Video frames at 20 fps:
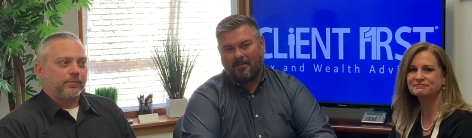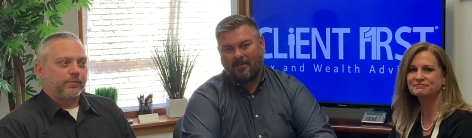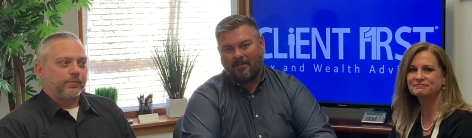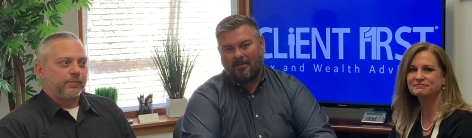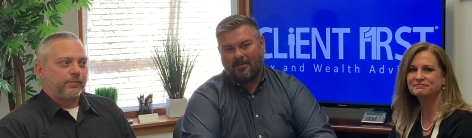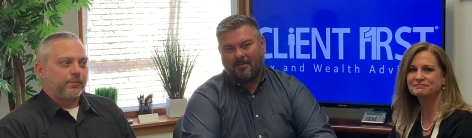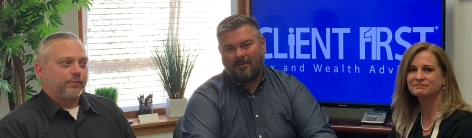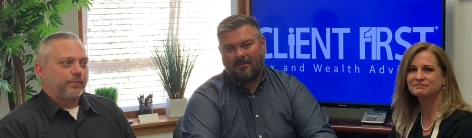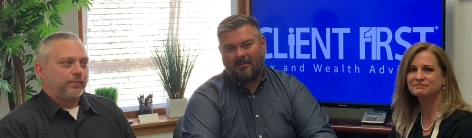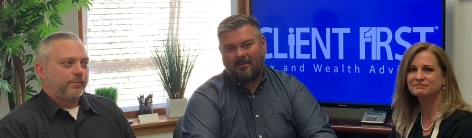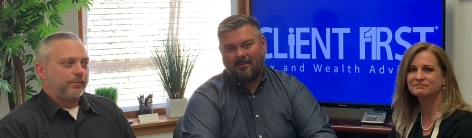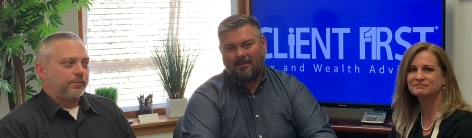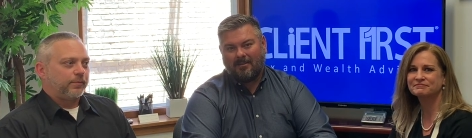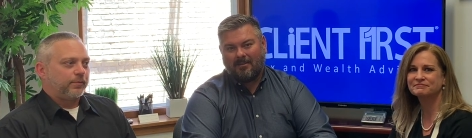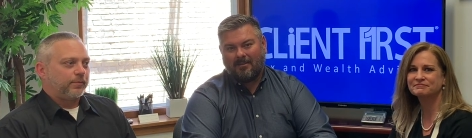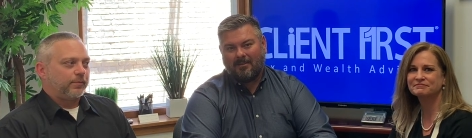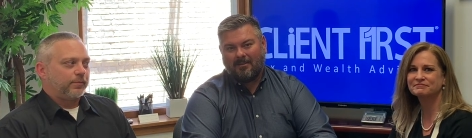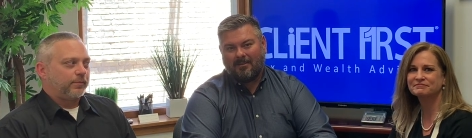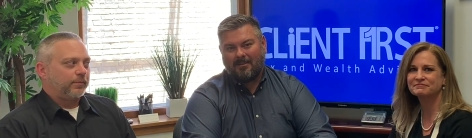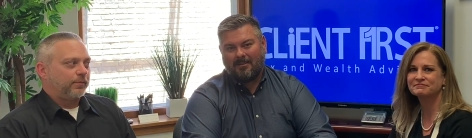
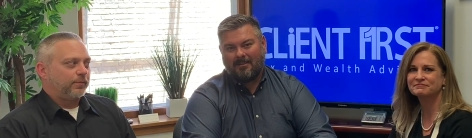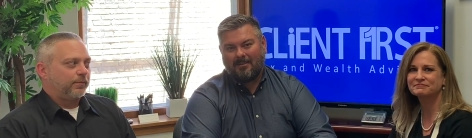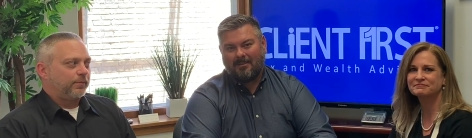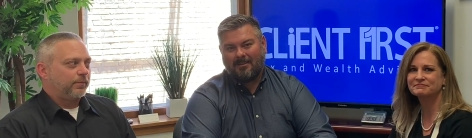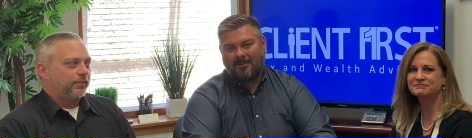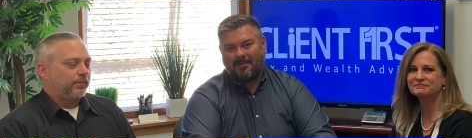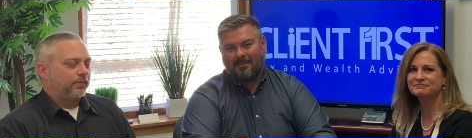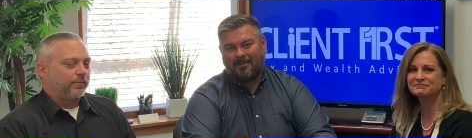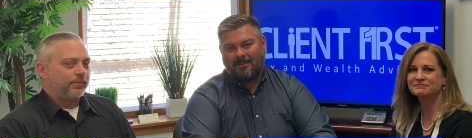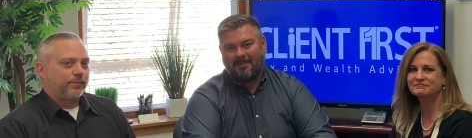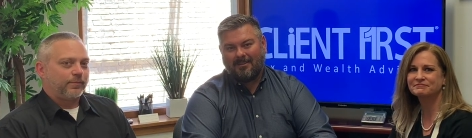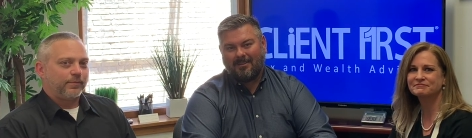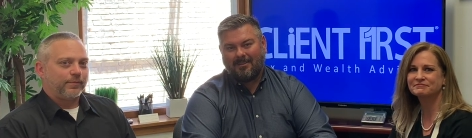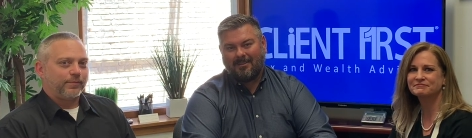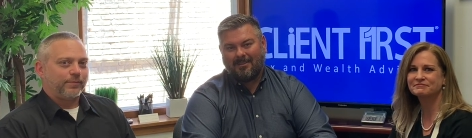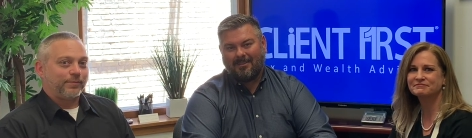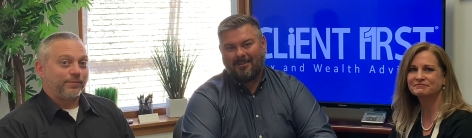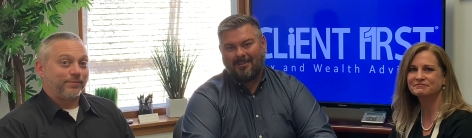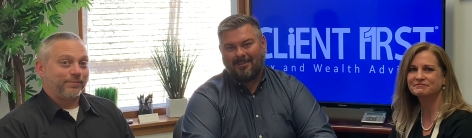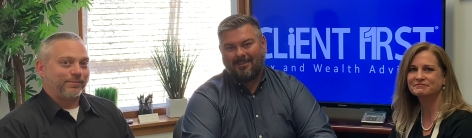Nothing is said.